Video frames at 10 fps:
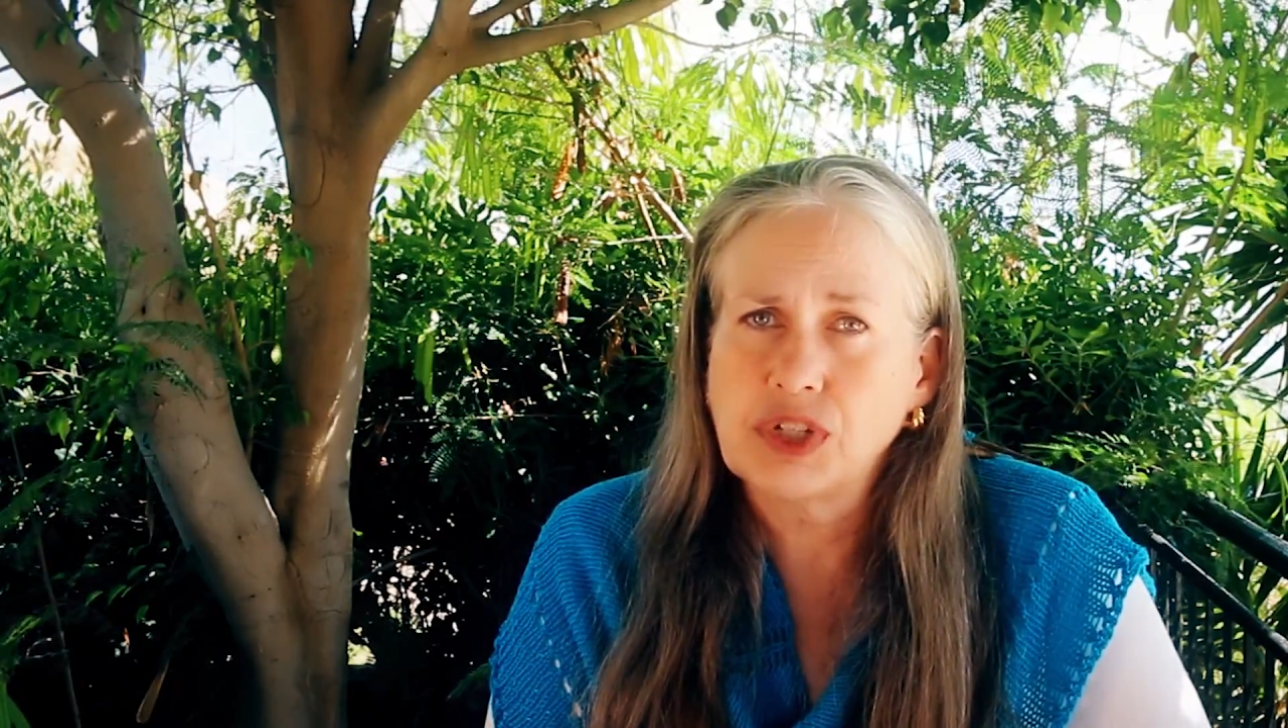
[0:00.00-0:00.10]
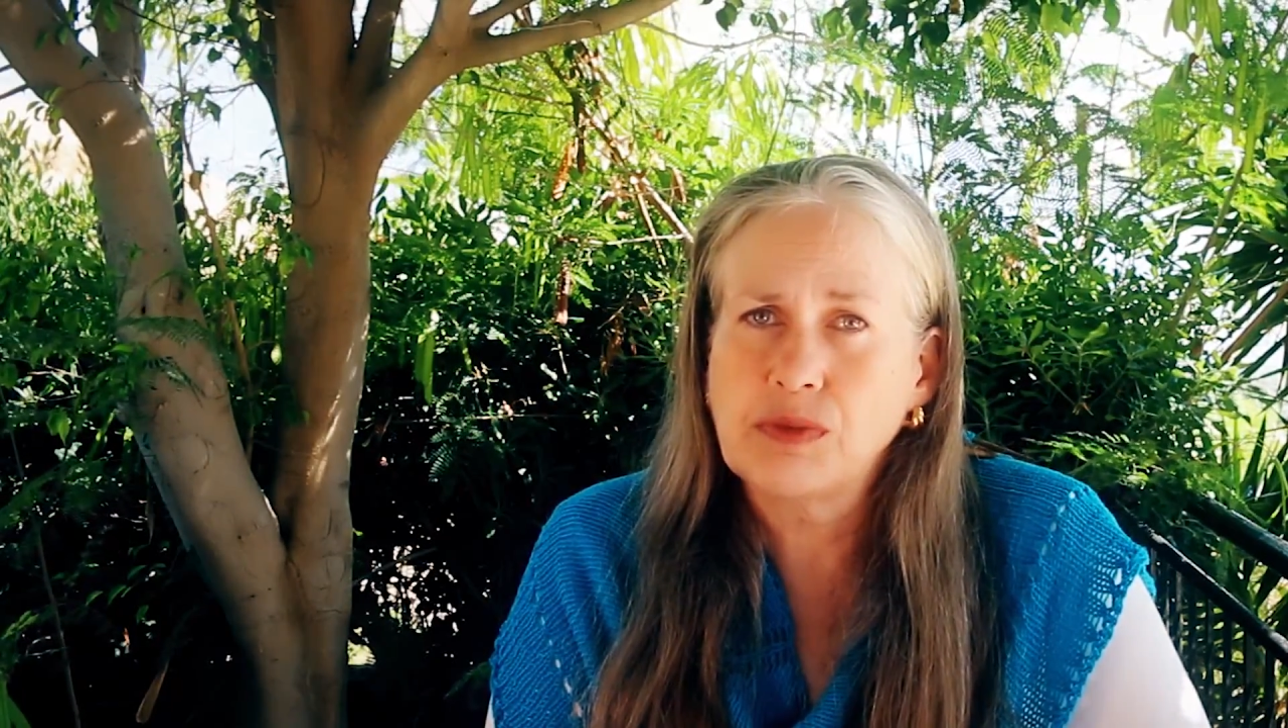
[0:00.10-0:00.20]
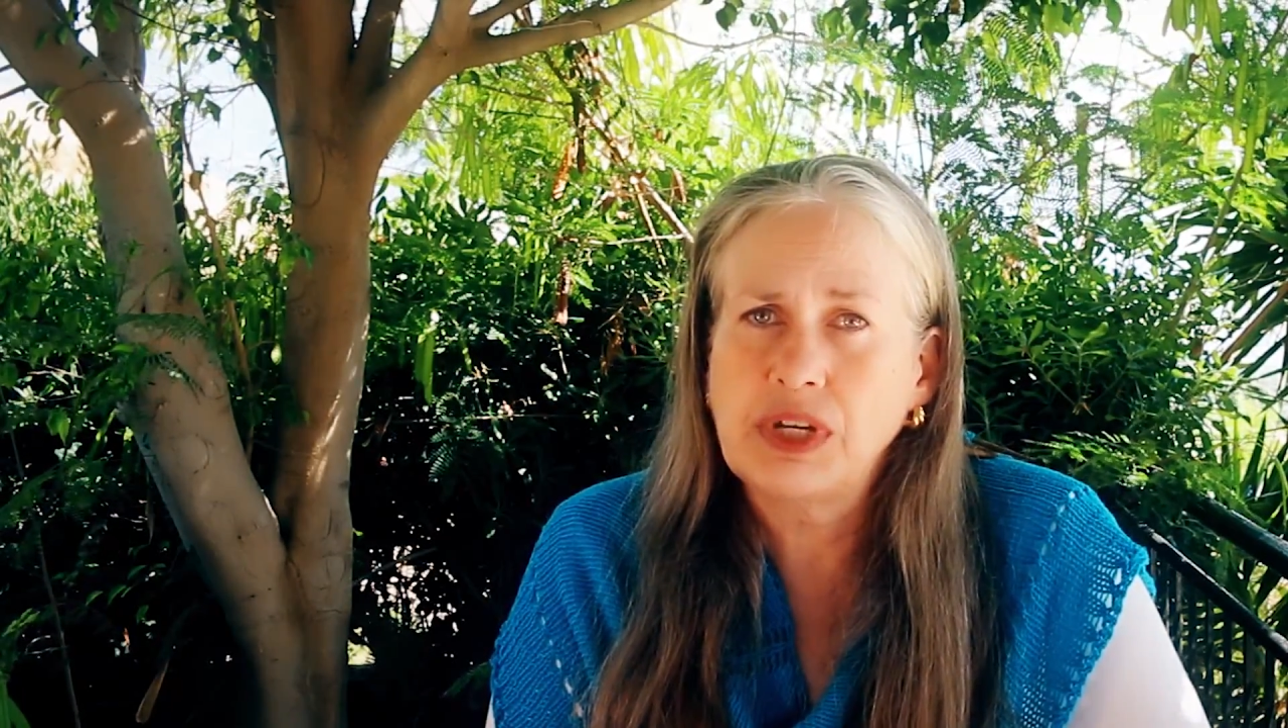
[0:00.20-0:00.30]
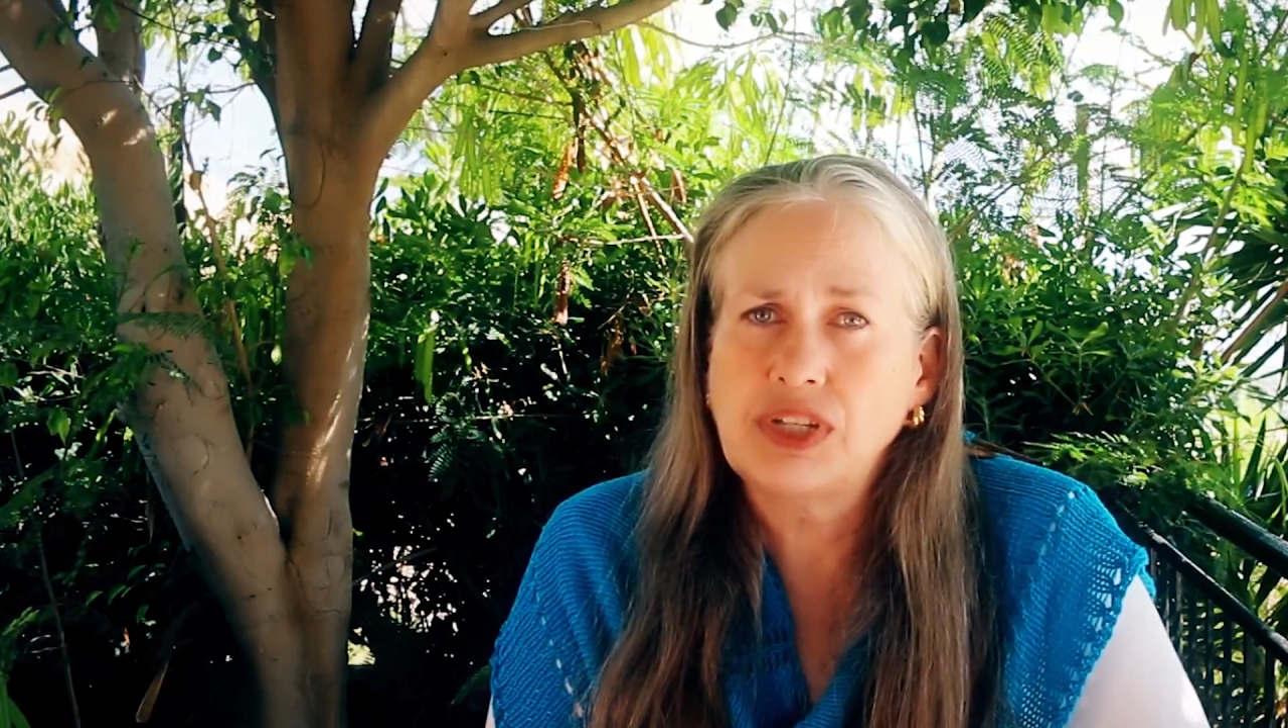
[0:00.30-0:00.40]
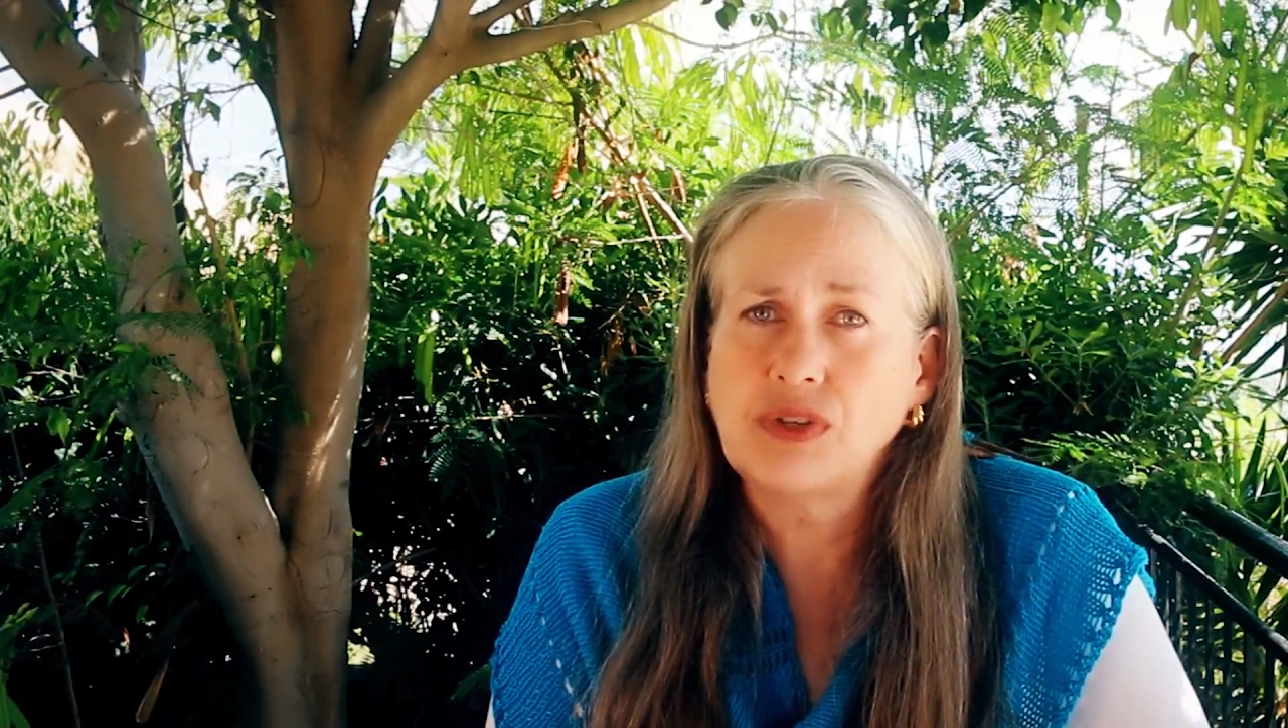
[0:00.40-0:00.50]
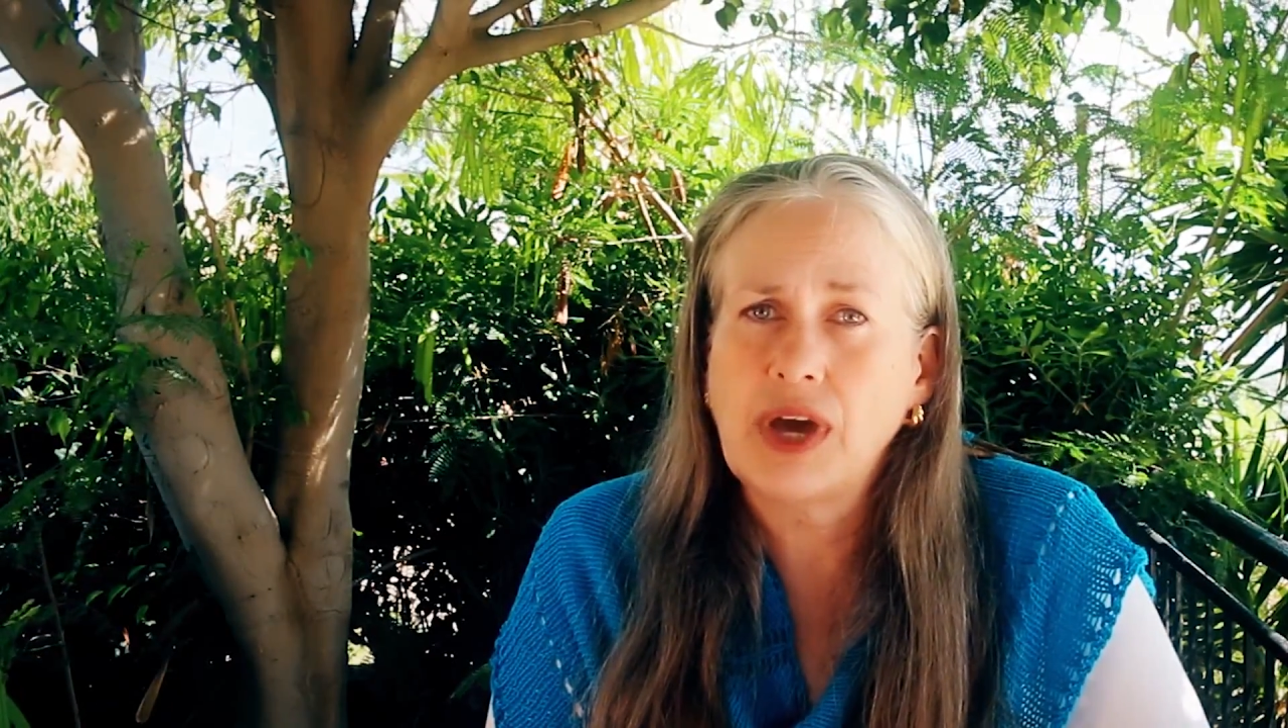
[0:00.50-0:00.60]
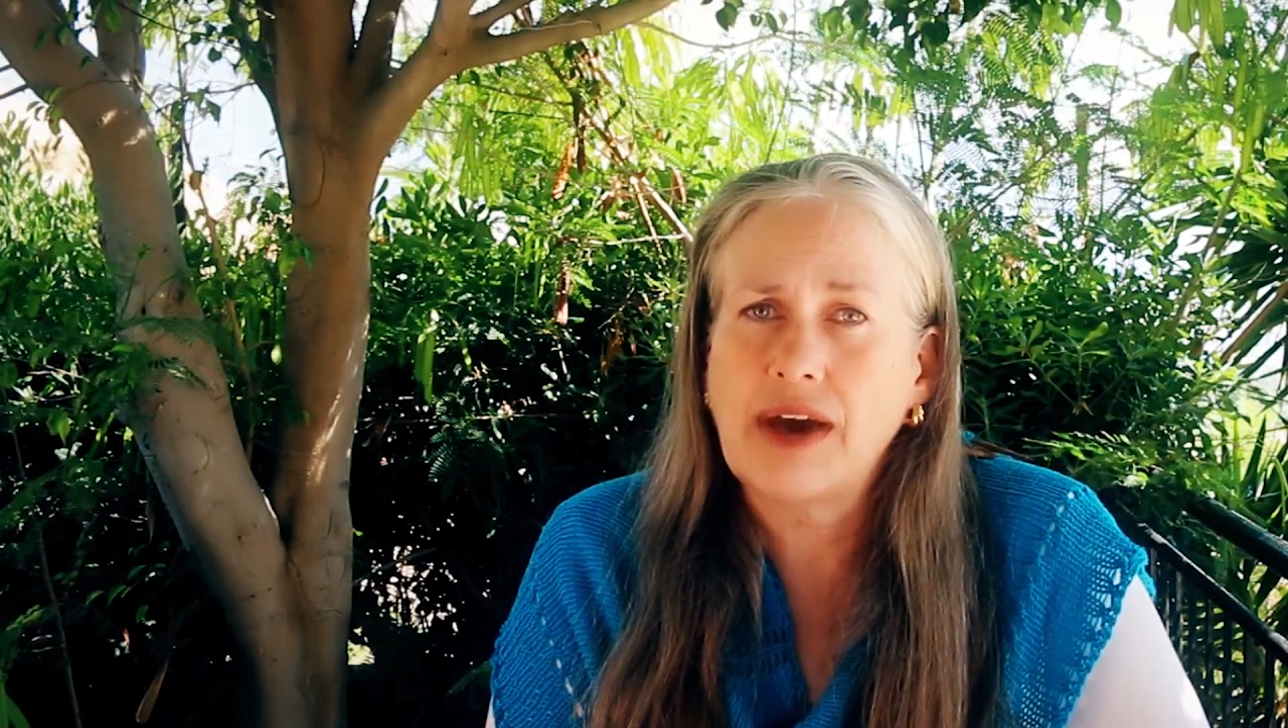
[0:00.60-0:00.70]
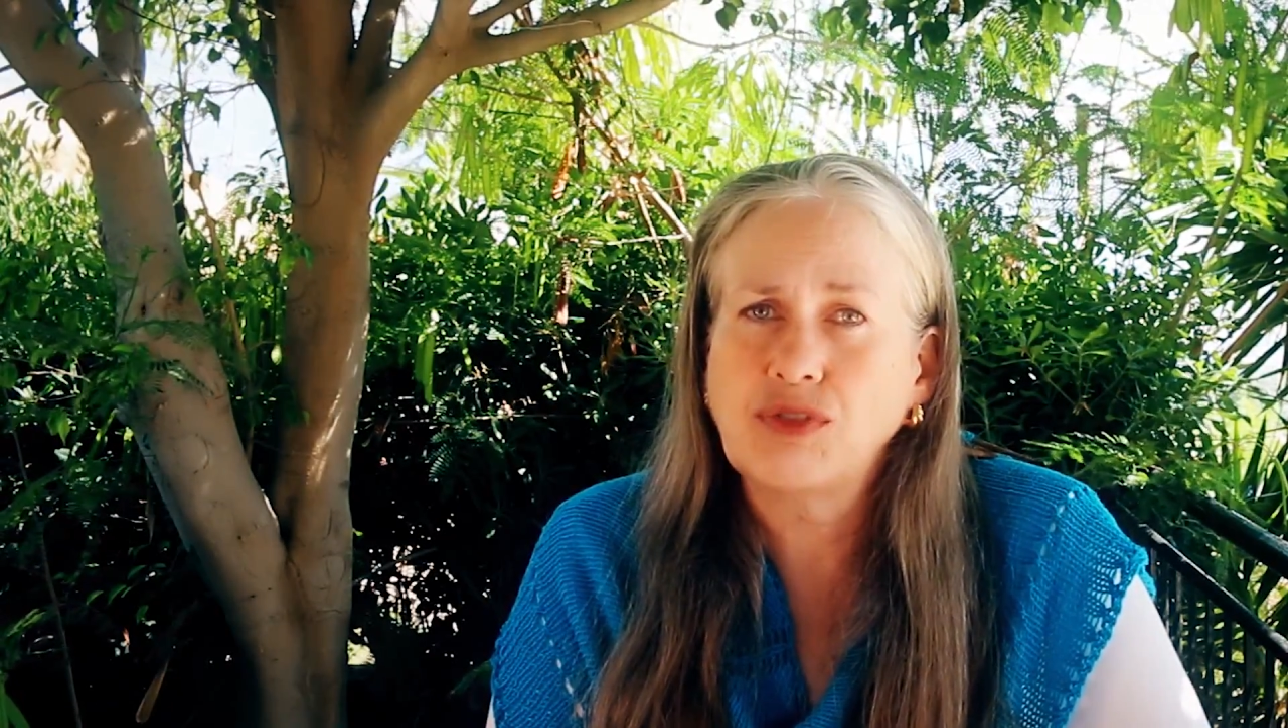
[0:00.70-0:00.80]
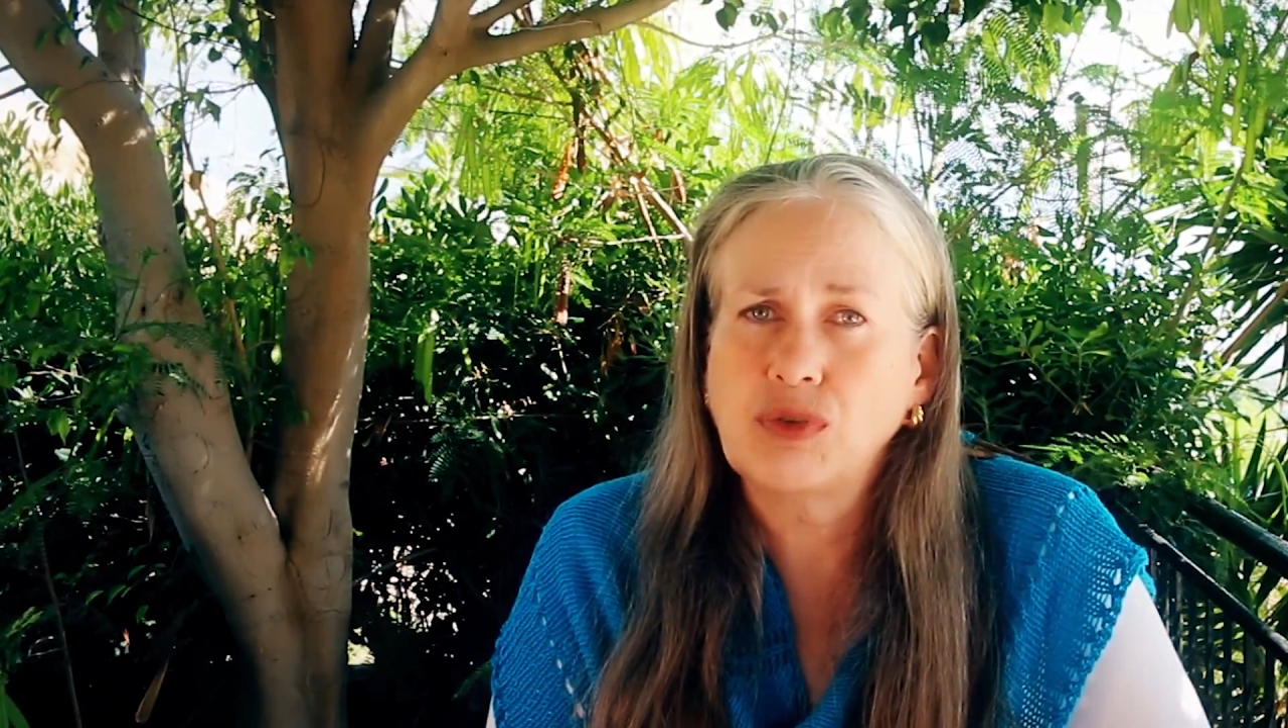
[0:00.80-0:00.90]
which means you have